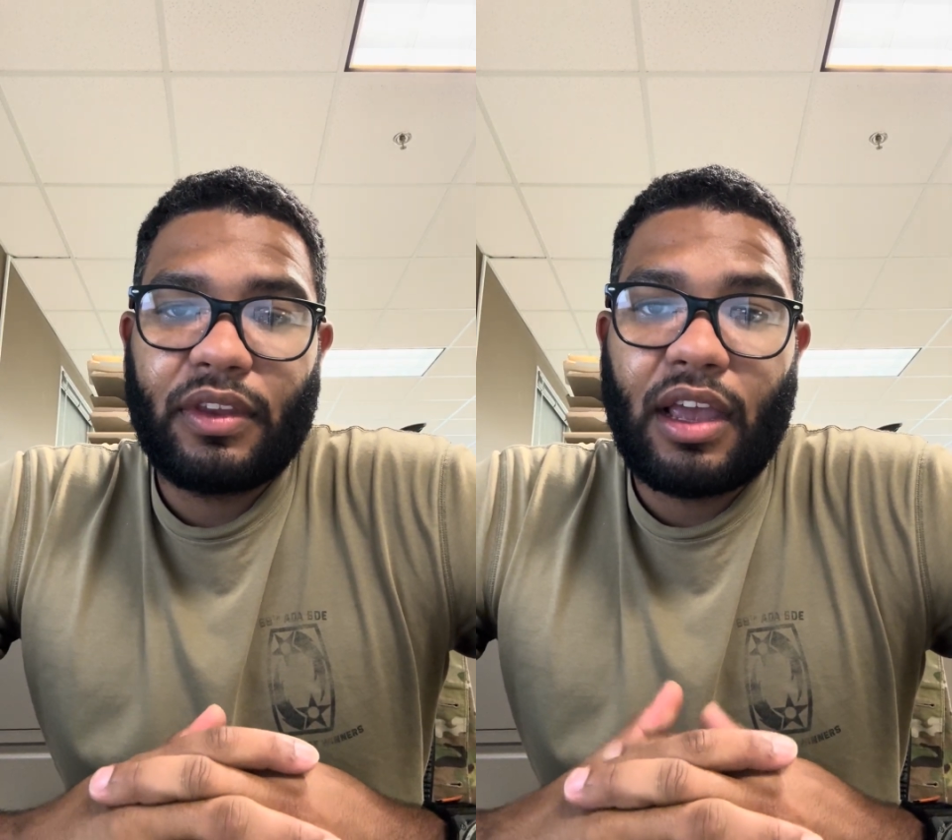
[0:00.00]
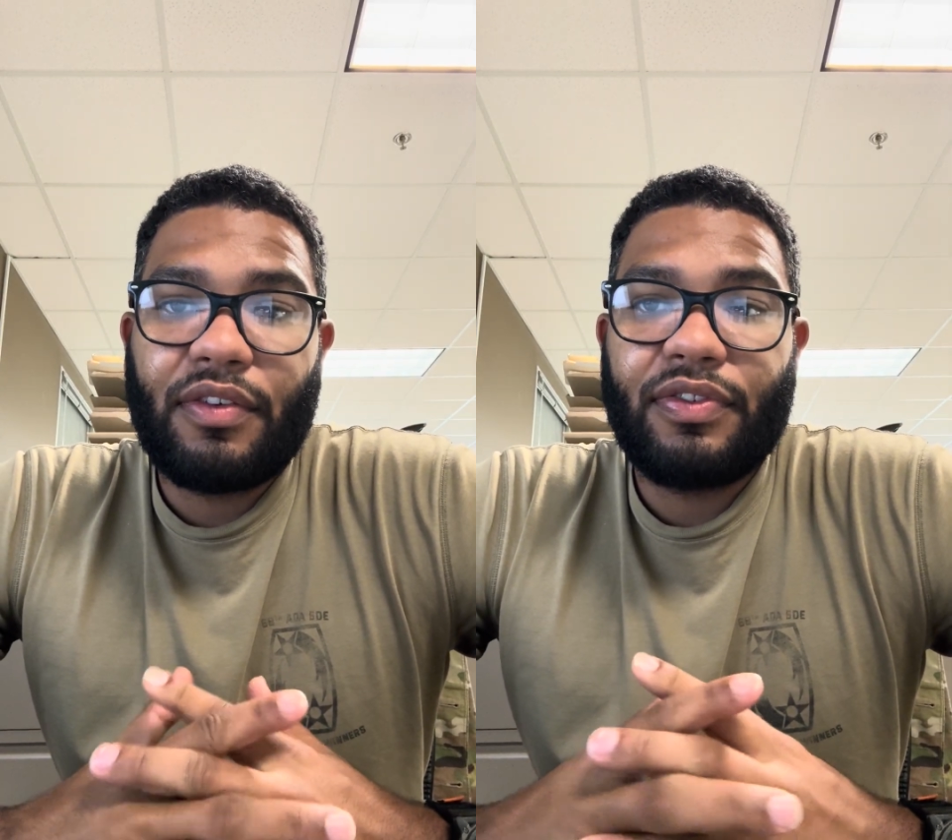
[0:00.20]

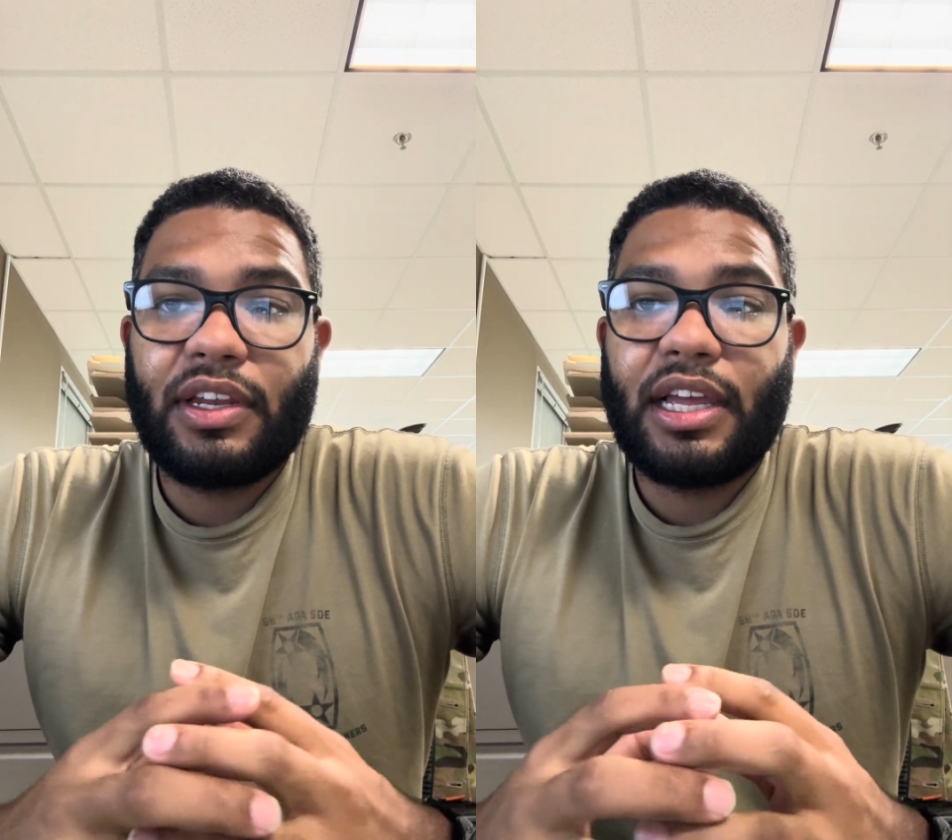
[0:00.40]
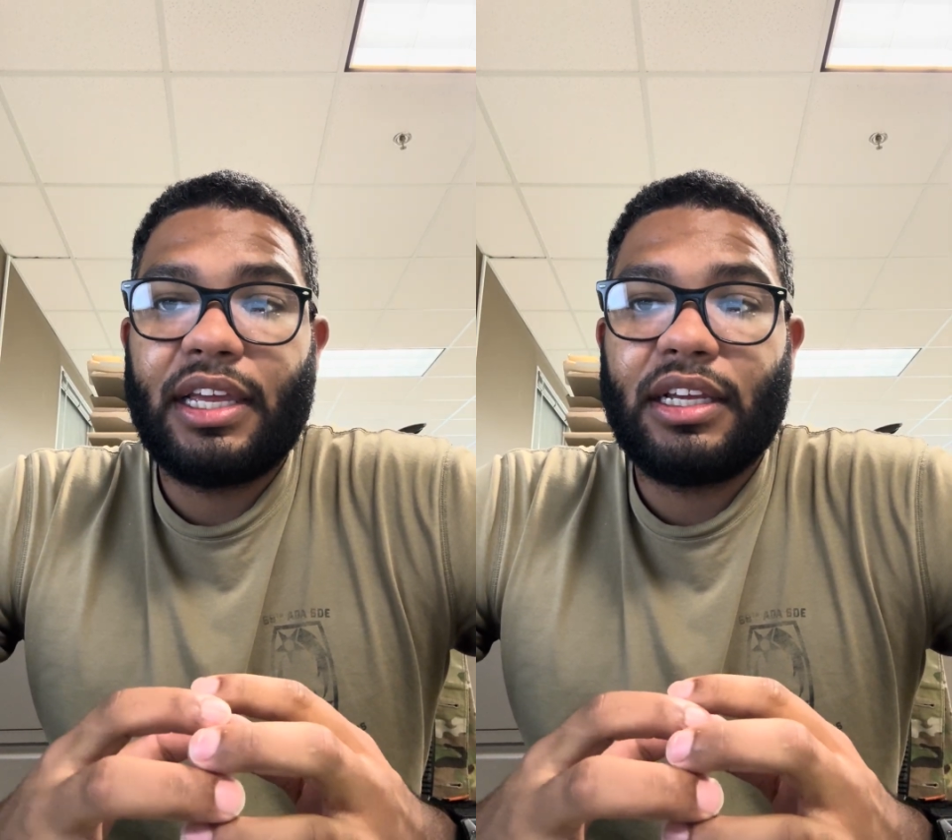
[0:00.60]
I feel
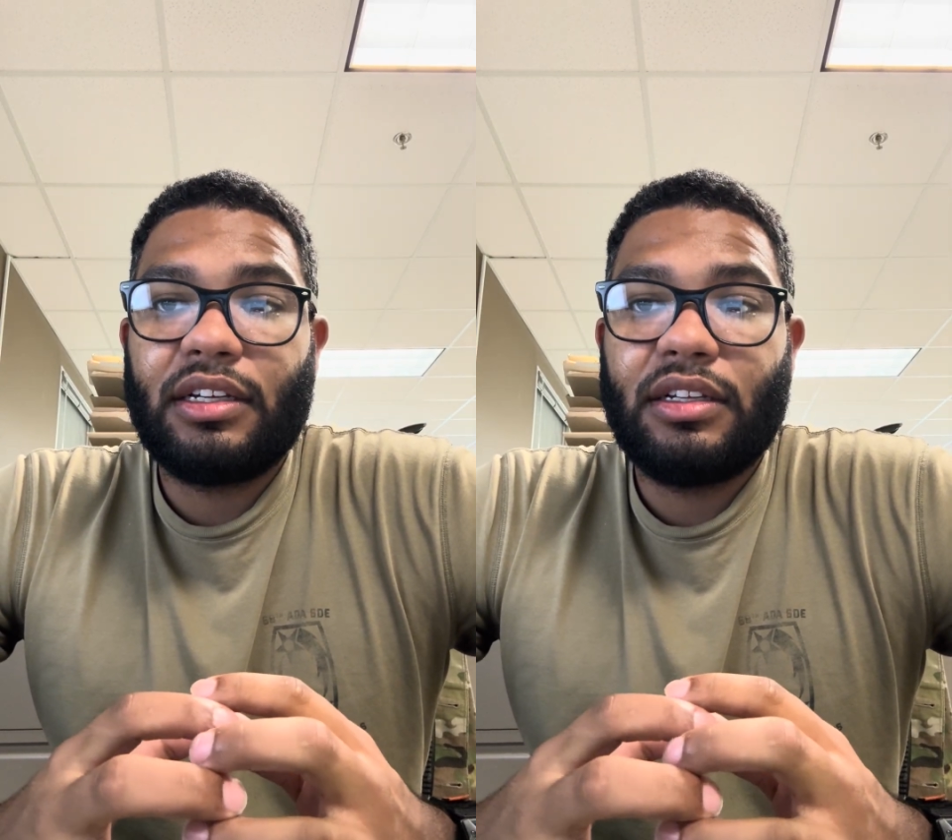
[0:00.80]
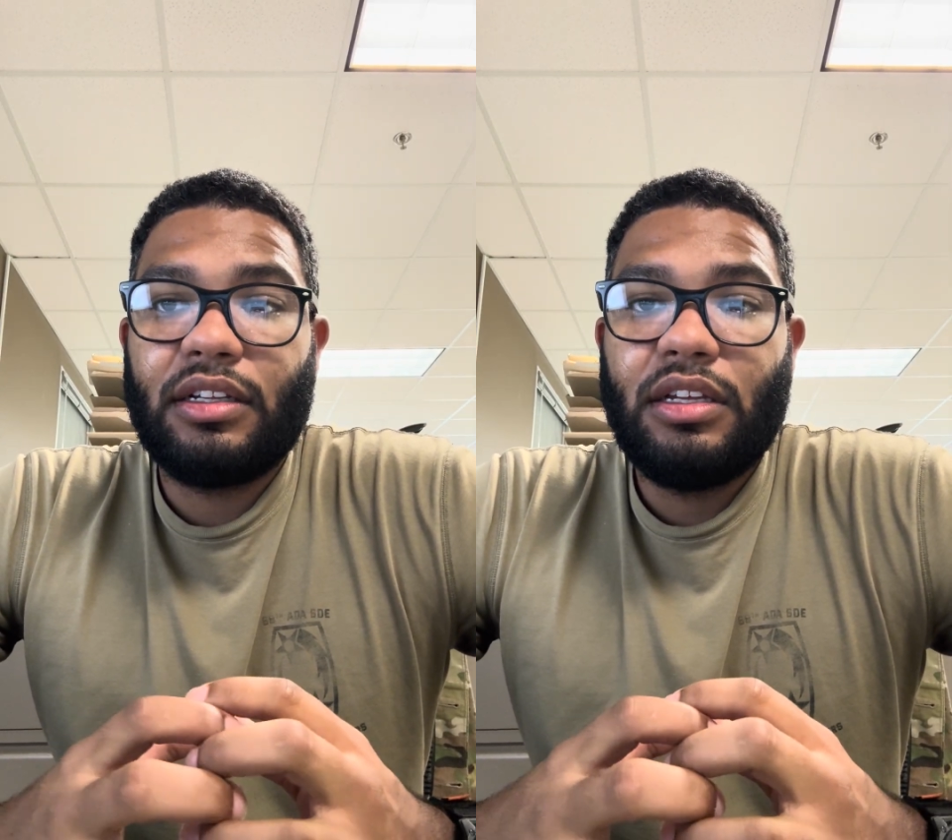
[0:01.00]
like
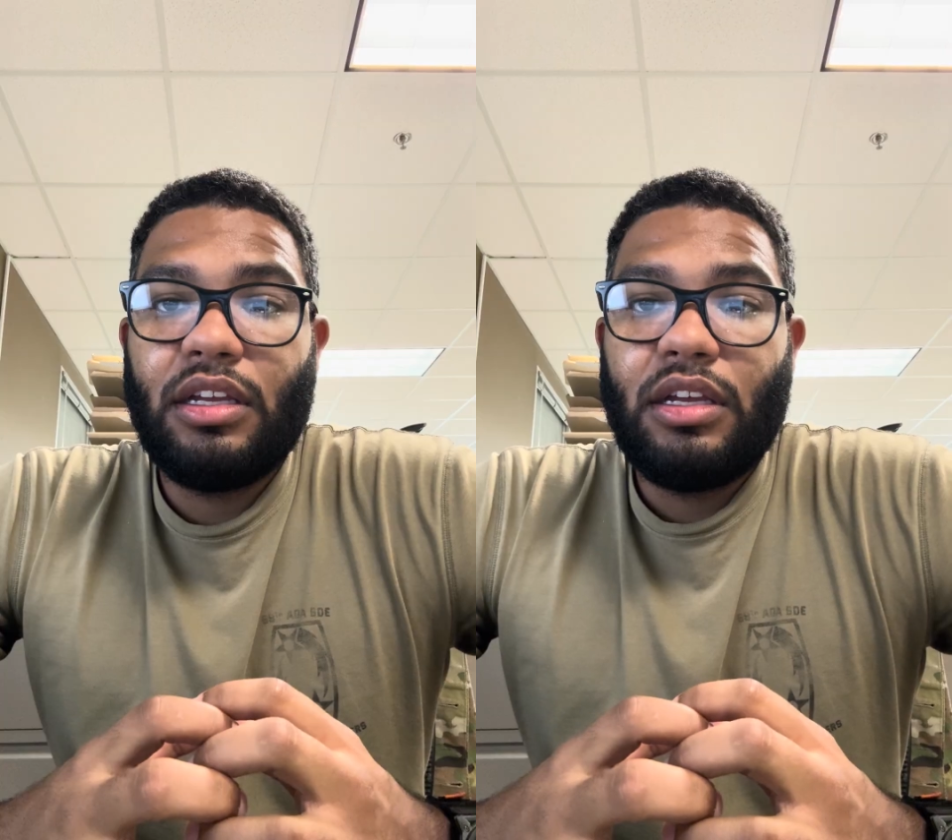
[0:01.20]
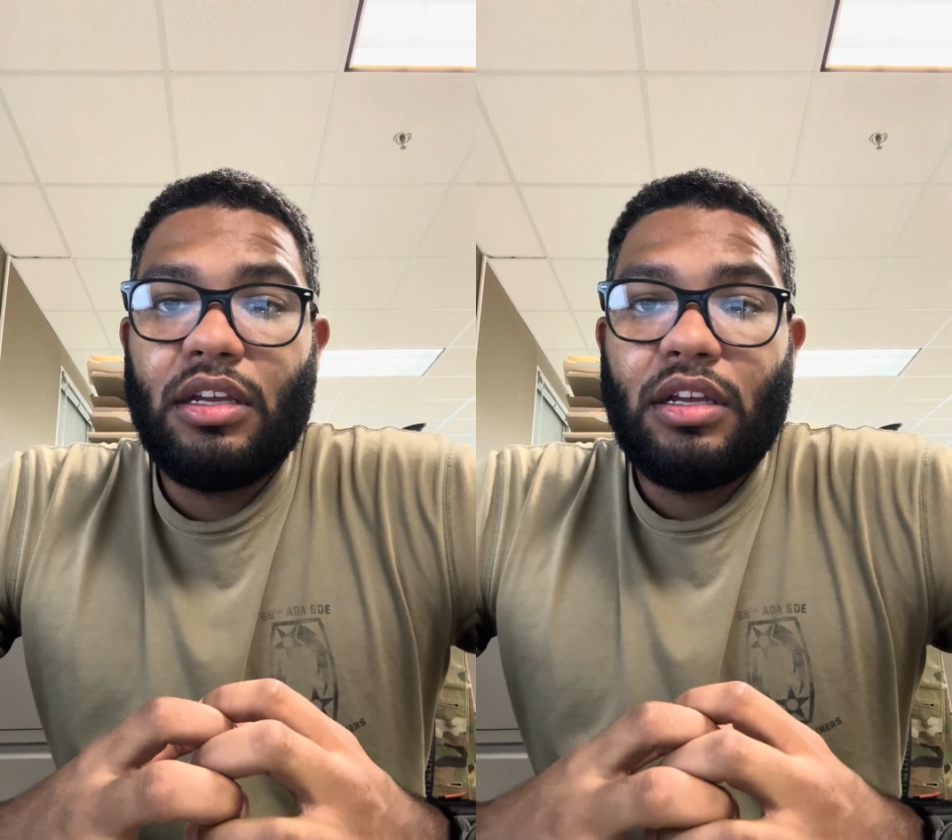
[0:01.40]

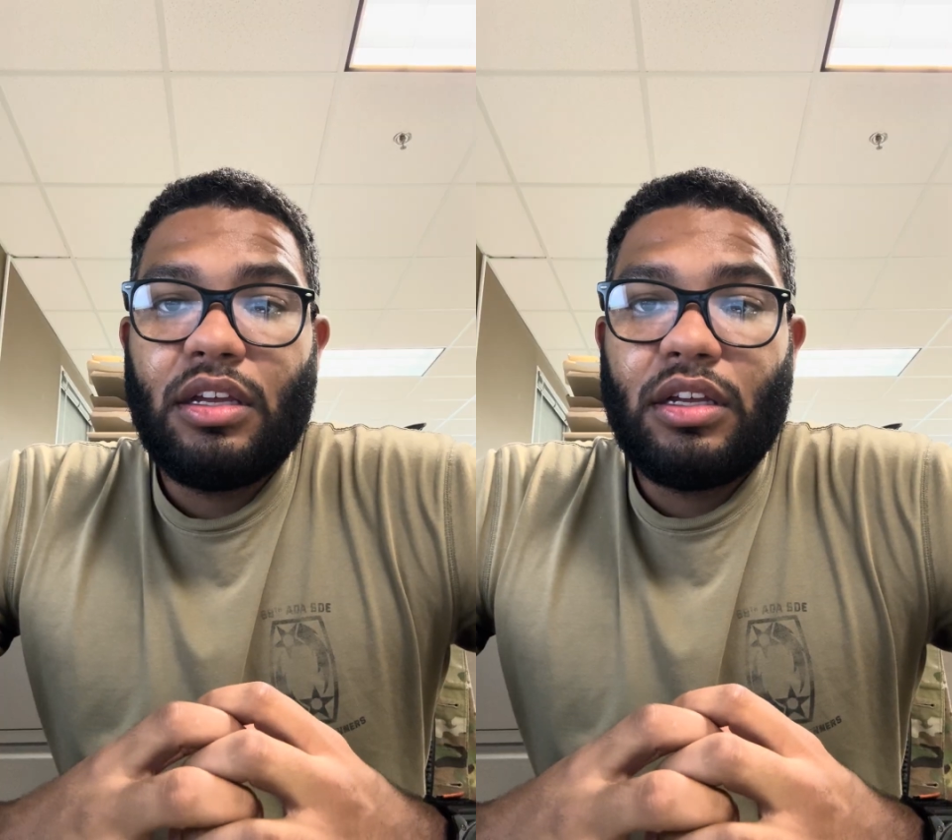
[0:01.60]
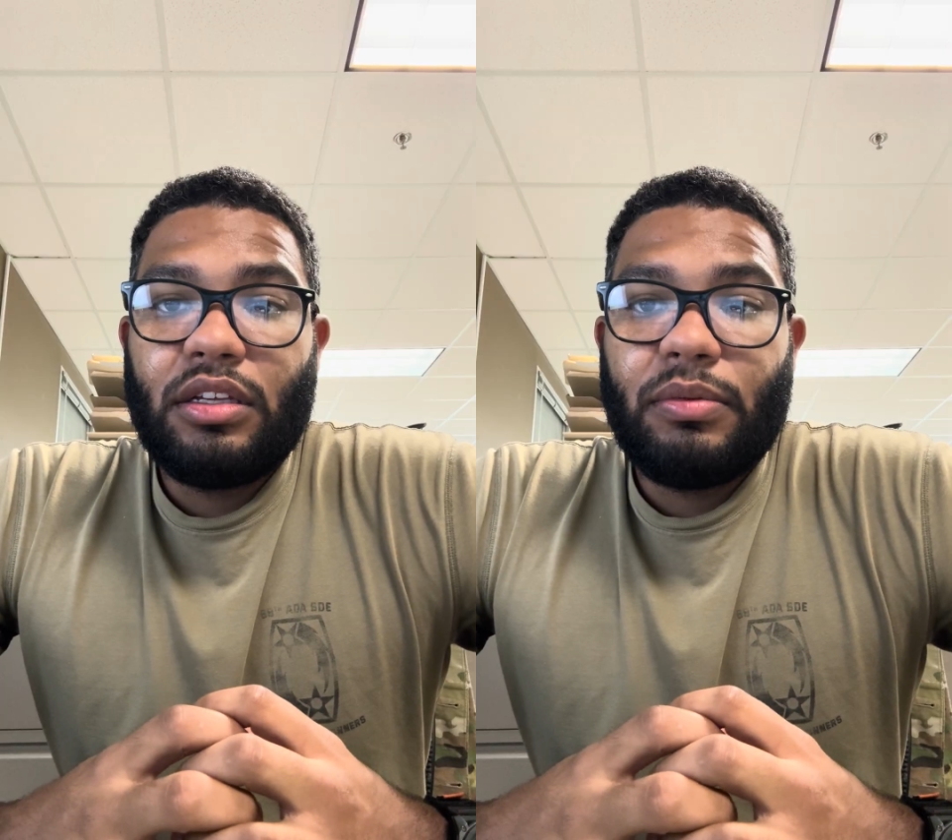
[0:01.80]

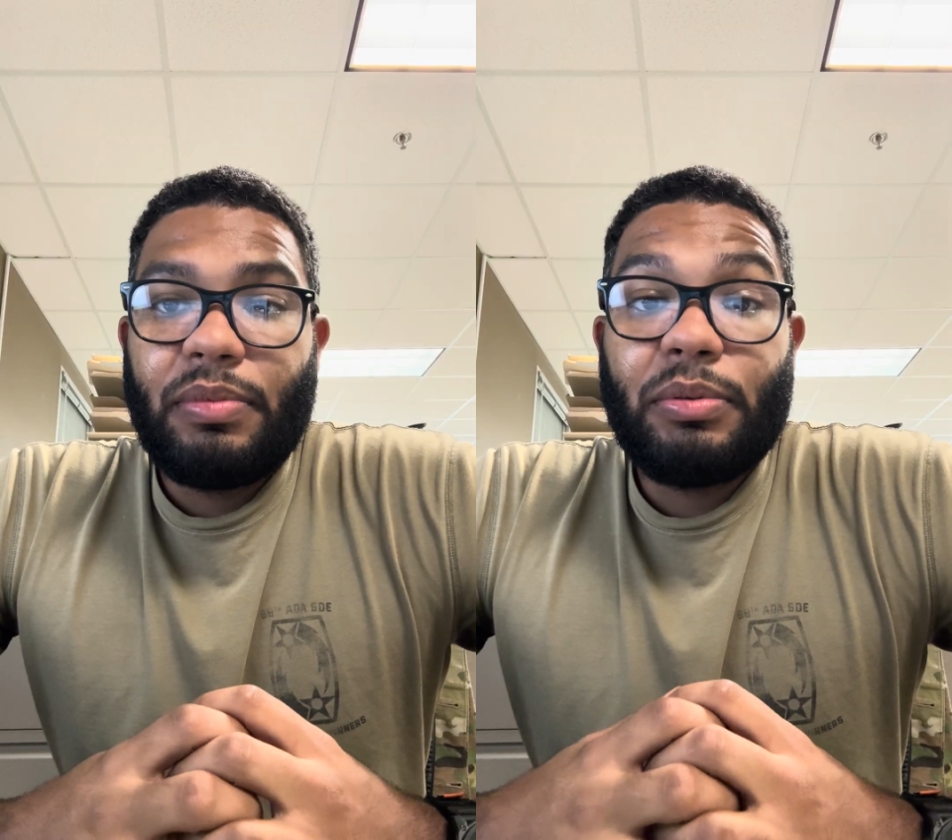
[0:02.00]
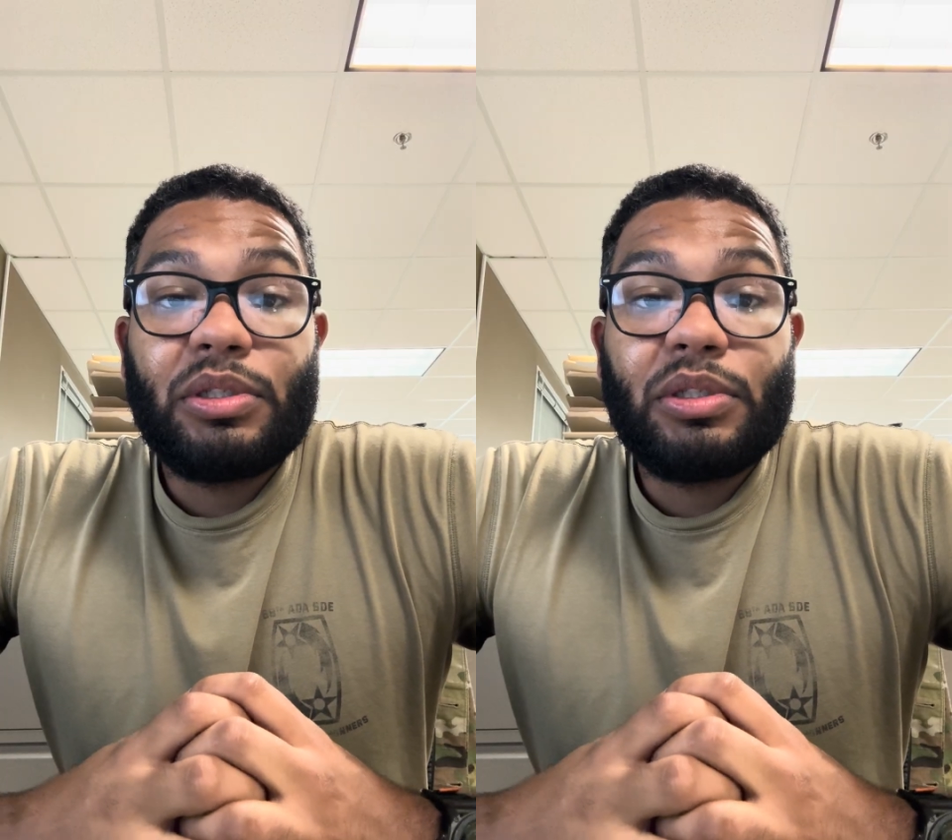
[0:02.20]
people